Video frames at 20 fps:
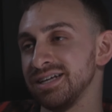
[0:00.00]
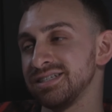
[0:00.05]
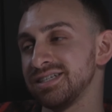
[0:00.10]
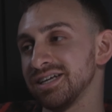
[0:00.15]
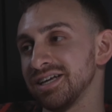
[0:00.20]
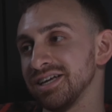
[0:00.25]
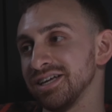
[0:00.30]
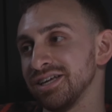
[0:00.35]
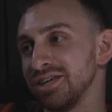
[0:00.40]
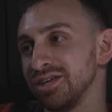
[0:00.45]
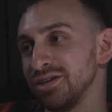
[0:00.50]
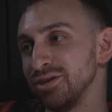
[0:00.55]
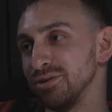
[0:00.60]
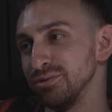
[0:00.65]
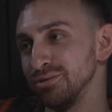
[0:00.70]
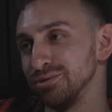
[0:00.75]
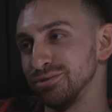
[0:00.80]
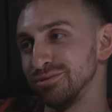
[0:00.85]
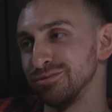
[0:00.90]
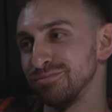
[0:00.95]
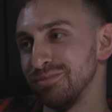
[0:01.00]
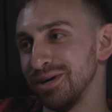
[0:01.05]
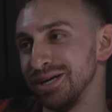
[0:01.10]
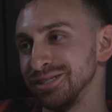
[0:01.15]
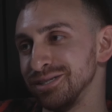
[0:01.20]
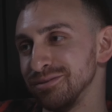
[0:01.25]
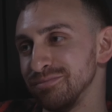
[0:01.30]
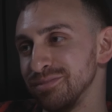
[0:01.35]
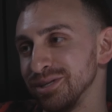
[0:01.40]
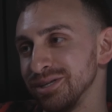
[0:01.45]
And that's like a huge
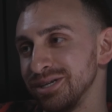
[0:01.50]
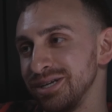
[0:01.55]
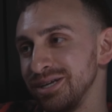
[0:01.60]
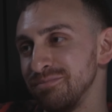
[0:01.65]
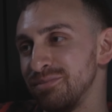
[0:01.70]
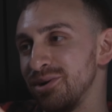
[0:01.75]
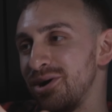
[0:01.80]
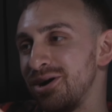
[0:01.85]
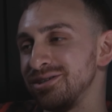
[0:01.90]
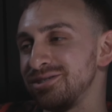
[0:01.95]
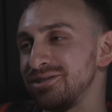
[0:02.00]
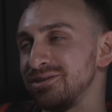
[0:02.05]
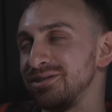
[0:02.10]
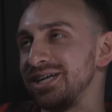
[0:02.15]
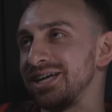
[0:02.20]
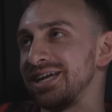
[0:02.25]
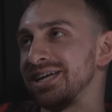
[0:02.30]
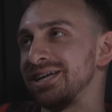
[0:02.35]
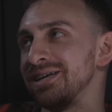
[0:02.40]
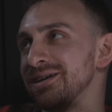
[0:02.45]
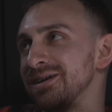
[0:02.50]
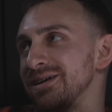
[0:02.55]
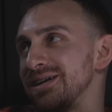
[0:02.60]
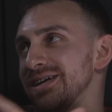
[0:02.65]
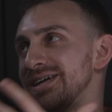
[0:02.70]
responsibility, but also like